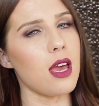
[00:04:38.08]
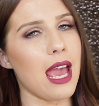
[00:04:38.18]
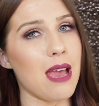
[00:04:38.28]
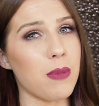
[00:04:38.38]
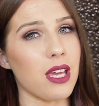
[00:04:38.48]

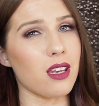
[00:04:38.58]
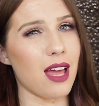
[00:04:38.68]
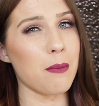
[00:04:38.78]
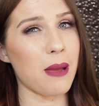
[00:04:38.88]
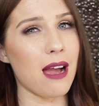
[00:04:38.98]
Ambient
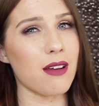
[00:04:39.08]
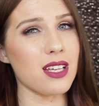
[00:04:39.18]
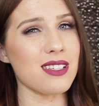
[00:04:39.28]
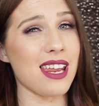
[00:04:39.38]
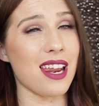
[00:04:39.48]
light
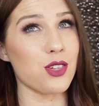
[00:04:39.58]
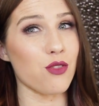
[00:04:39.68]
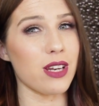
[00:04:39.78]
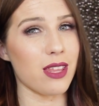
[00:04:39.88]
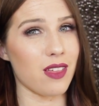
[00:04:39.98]
powders, and I
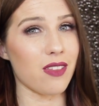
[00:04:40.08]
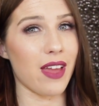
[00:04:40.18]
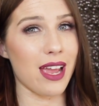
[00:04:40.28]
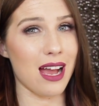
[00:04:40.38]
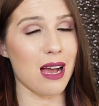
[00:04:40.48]
don't really think
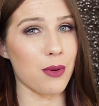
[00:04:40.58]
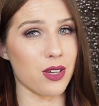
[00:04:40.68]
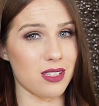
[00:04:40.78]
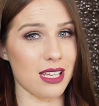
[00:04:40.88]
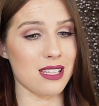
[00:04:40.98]
they are,
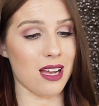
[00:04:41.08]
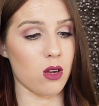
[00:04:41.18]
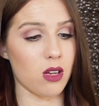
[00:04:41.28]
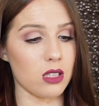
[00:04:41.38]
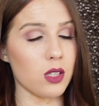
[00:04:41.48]
because these are
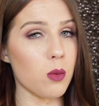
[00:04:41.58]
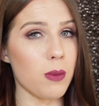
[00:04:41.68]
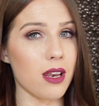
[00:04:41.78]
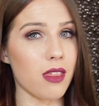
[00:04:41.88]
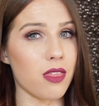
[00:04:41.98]
a little
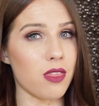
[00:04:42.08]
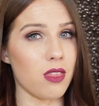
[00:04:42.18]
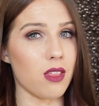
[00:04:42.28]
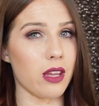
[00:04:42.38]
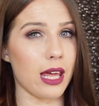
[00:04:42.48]
bit
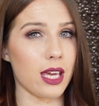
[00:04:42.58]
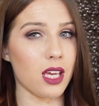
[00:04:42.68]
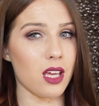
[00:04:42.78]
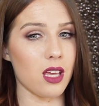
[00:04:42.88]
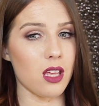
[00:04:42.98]
like
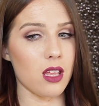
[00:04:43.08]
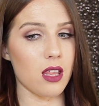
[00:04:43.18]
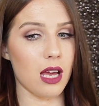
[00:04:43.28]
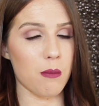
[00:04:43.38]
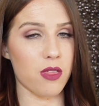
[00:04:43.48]

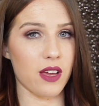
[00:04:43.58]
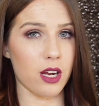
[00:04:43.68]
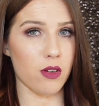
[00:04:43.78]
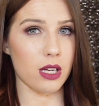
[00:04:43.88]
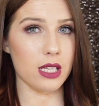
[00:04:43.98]

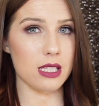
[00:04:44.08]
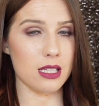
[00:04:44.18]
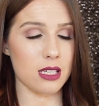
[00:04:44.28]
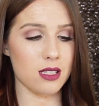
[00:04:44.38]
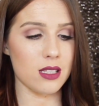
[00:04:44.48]
thicker in
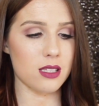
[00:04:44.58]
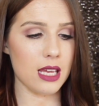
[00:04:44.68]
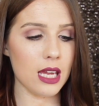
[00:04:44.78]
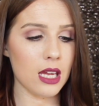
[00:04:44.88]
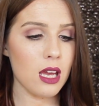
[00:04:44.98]

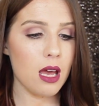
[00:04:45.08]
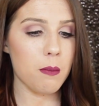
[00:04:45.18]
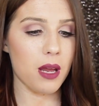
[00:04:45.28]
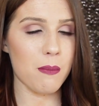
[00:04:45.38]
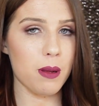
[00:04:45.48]
consistency.
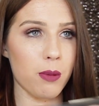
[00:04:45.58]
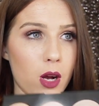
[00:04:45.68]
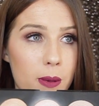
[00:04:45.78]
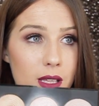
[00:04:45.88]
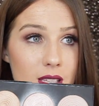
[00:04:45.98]
But I've been
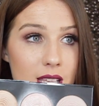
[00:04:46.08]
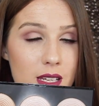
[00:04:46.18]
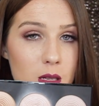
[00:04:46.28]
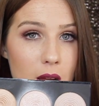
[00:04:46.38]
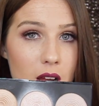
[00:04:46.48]
popping this
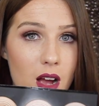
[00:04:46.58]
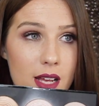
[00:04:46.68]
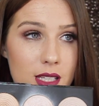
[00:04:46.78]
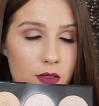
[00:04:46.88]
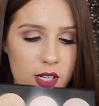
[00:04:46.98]
under my
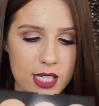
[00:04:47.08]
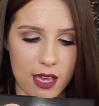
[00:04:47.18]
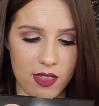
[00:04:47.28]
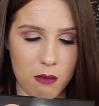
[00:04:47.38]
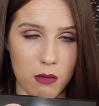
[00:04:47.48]
eyes every
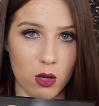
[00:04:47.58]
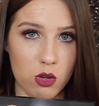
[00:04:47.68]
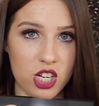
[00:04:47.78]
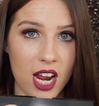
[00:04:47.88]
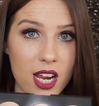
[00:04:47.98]
day, that middle
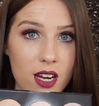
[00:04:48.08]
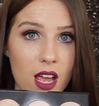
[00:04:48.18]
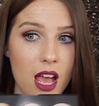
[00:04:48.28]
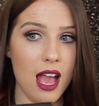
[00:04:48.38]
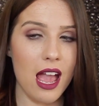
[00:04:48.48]
shade,
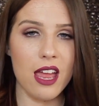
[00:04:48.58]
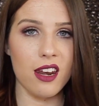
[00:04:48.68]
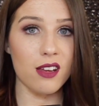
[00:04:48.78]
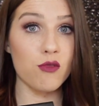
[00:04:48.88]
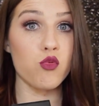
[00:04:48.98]

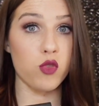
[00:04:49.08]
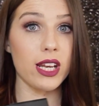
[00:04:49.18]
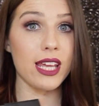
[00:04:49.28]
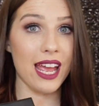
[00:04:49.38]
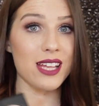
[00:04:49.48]
and it
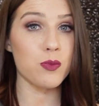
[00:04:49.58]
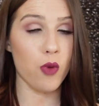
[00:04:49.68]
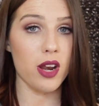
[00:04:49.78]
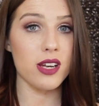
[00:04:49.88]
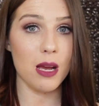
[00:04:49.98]
really has
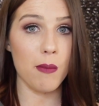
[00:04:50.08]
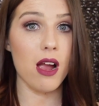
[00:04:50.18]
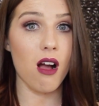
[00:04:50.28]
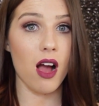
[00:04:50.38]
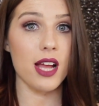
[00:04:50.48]
brightened up
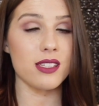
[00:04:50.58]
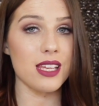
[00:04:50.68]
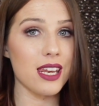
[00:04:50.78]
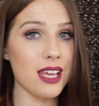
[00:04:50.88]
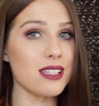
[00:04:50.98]
my
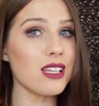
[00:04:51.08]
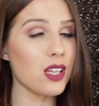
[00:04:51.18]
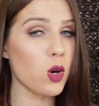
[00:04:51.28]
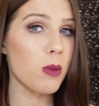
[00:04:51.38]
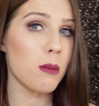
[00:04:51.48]
eyes. It is a
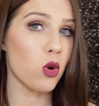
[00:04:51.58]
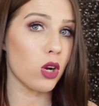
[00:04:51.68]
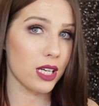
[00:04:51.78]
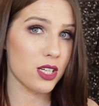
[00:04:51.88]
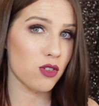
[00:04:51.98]
little bit more
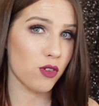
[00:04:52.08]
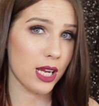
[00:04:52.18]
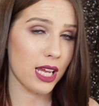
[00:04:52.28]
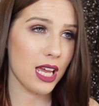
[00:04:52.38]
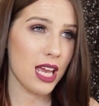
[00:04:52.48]

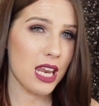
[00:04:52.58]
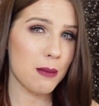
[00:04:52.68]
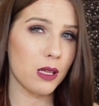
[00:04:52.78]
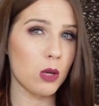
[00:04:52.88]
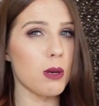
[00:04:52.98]
glittery
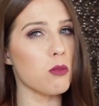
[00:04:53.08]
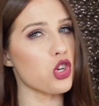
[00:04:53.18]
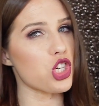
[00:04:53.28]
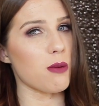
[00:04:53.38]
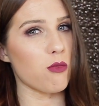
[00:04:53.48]
and a little bit more
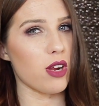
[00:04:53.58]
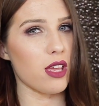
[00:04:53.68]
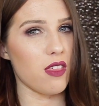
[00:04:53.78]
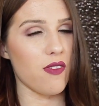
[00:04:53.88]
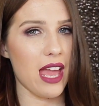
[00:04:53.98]

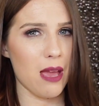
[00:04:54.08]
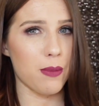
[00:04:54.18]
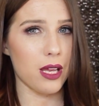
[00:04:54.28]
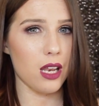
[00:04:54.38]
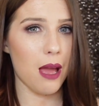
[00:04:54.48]
shimmery than the
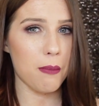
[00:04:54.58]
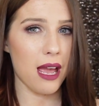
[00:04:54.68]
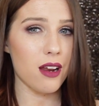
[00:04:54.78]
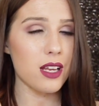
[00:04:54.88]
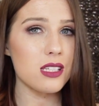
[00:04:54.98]
Ambient light
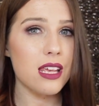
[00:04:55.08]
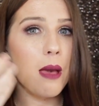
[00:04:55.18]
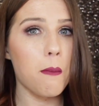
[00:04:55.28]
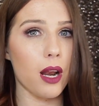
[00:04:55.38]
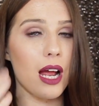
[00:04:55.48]
powders,
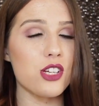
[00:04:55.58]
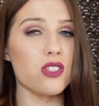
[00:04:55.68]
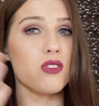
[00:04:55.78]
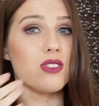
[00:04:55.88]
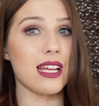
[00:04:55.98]
but I
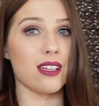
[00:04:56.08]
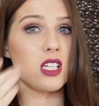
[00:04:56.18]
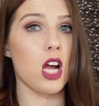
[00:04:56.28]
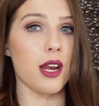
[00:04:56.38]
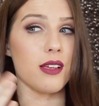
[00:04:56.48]
just use like the
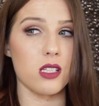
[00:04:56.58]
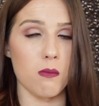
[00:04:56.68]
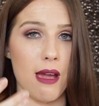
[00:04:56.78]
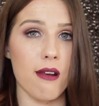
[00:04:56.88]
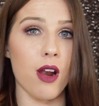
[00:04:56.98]
tiniest
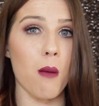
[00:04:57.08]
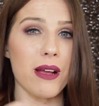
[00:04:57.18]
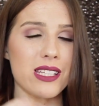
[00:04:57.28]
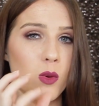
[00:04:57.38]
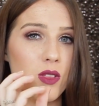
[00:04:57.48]
amount and I'll
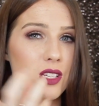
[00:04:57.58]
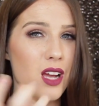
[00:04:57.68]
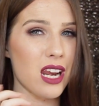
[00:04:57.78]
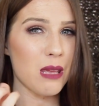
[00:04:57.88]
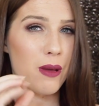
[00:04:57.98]
mix it with a
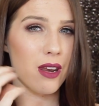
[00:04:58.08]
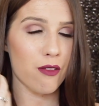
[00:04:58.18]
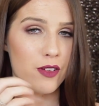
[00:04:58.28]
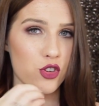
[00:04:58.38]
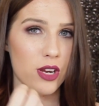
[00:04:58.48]
tiny bit
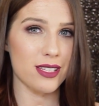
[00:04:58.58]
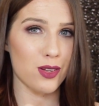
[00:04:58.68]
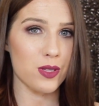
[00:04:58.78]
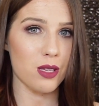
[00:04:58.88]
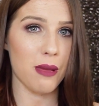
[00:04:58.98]
of a
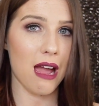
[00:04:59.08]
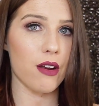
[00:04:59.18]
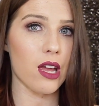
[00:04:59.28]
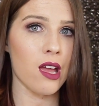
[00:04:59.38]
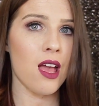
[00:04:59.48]
translucent
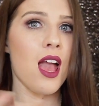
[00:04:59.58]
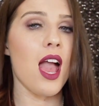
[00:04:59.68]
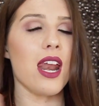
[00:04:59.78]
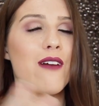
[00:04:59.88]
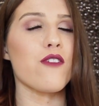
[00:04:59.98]
powder,
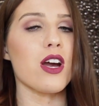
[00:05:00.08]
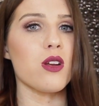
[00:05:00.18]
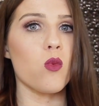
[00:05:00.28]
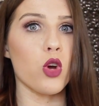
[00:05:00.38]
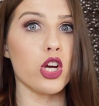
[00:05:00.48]
and I find
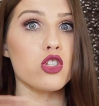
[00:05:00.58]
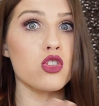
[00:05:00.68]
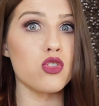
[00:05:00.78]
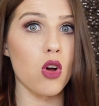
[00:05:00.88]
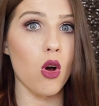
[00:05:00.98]
it works
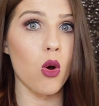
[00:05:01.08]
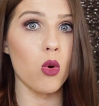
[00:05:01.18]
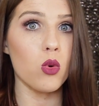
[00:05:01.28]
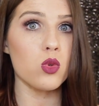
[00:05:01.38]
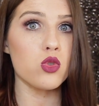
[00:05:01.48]

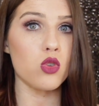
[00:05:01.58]
so